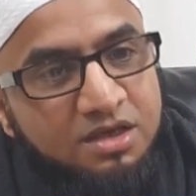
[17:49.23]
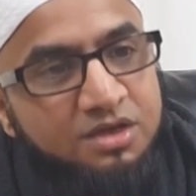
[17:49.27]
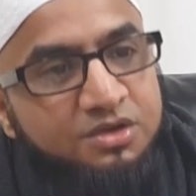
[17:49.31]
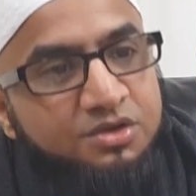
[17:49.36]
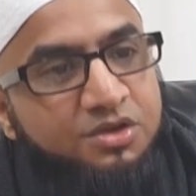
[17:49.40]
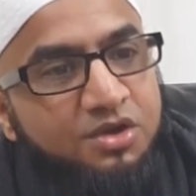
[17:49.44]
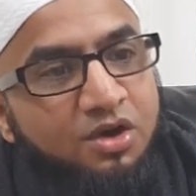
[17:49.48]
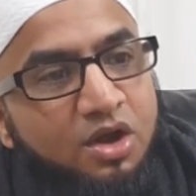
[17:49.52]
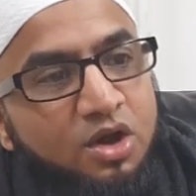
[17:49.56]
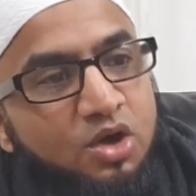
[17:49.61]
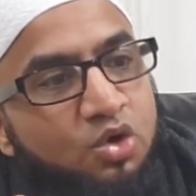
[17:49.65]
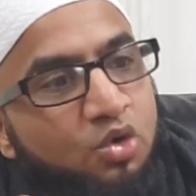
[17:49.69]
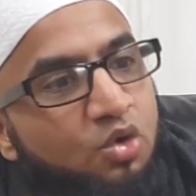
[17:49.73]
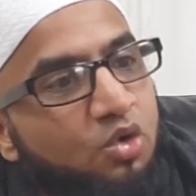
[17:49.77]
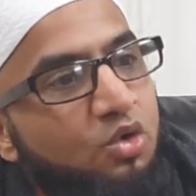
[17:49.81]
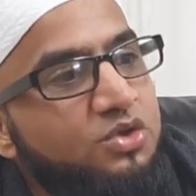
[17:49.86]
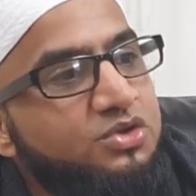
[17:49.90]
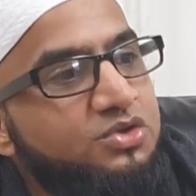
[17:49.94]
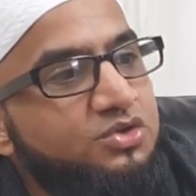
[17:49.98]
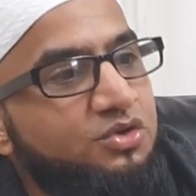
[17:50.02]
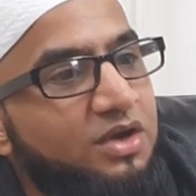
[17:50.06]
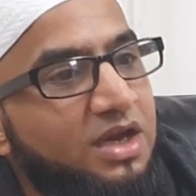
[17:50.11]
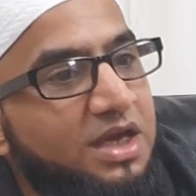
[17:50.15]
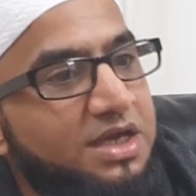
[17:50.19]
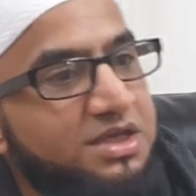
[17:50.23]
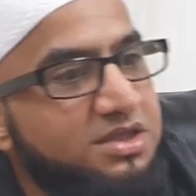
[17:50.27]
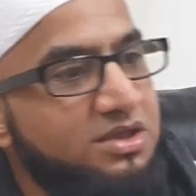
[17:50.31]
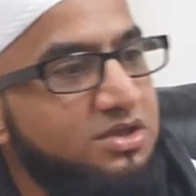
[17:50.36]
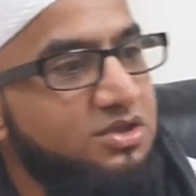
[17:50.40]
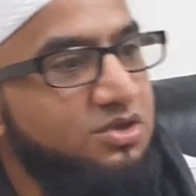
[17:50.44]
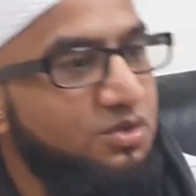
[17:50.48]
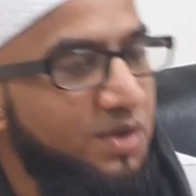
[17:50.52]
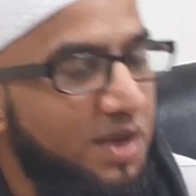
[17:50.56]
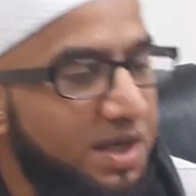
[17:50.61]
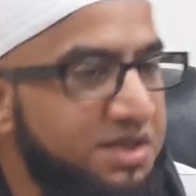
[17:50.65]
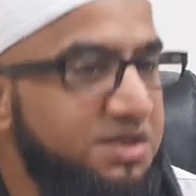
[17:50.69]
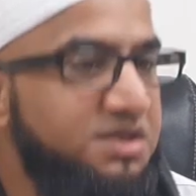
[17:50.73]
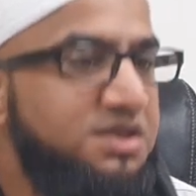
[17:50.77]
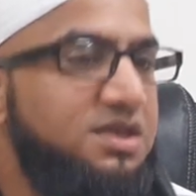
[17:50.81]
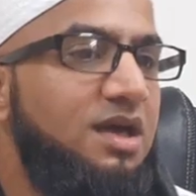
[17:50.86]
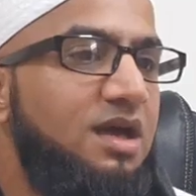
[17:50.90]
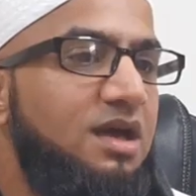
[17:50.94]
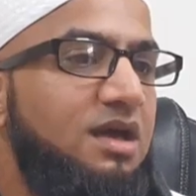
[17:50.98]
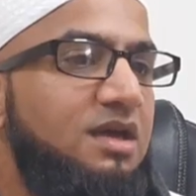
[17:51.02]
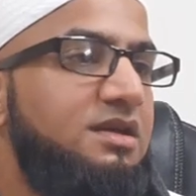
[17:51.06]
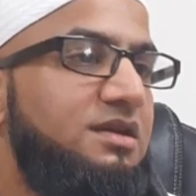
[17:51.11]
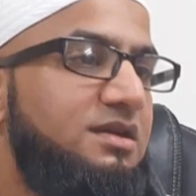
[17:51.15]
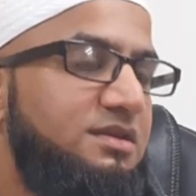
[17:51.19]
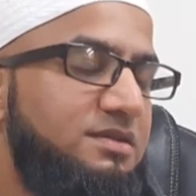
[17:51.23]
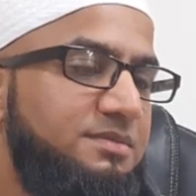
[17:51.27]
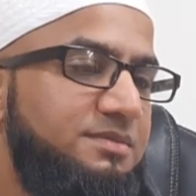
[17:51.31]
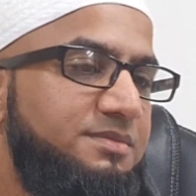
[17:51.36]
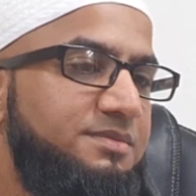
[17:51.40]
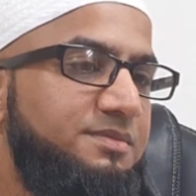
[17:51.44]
there are laws relating to the internal.